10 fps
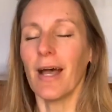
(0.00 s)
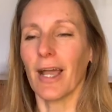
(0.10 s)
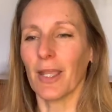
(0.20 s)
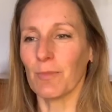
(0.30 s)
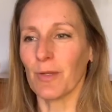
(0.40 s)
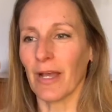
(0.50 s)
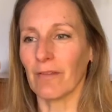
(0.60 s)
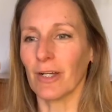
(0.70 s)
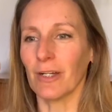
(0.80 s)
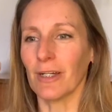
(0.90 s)
I hope you
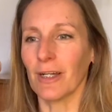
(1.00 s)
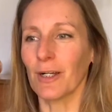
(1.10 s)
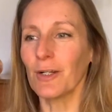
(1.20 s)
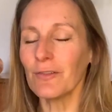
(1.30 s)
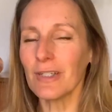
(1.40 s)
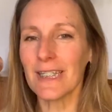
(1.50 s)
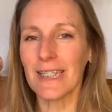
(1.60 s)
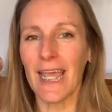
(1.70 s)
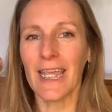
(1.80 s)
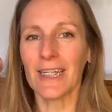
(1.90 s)
have a glorious
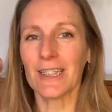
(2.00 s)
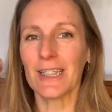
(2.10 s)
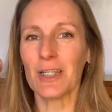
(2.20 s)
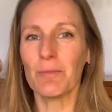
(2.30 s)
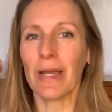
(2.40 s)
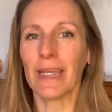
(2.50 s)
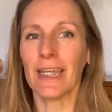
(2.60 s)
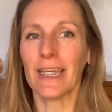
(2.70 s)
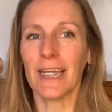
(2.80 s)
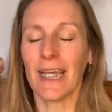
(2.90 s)
day, and I'll see you back
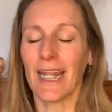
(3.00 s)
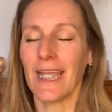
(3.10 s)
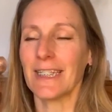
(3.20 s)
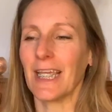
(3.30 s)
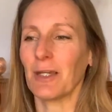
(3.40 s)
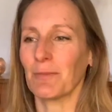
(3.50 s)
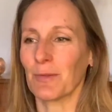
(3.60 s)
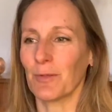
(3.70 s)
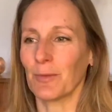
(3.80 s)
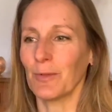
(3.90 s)
here at 8 a.m.
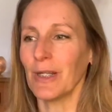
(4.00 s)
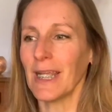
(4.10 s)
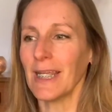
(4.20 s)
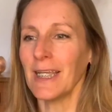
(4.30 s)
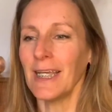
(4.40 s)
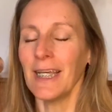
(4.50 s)
tomorrow morning.